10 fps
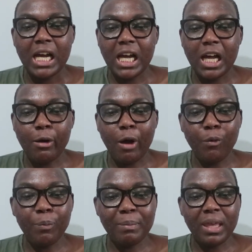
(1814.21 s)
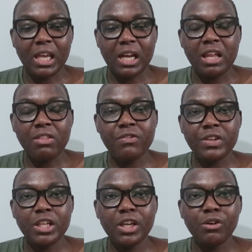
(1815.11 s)
I will be making another
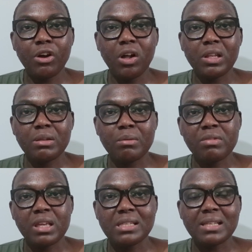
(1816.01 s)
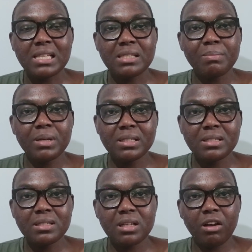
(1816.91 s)
video on the
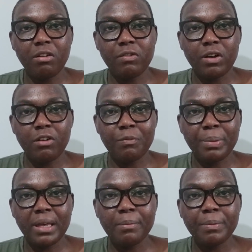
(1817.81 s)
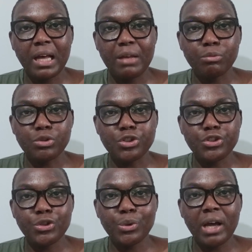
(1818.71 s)
assessment of PIP and what to
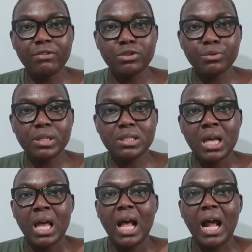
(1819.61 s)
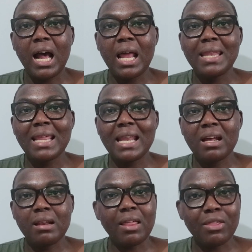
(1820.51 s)
do afterwards, and then
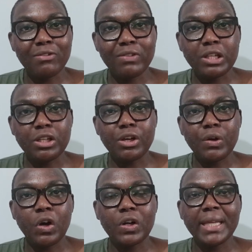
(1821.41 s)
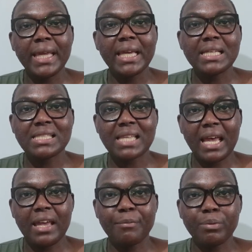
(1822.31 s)
another video on
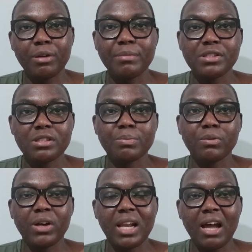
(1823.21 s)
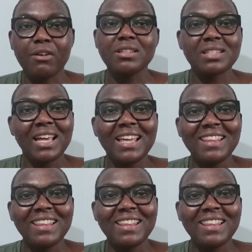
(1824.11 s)
ESA, Employment Support Allowance.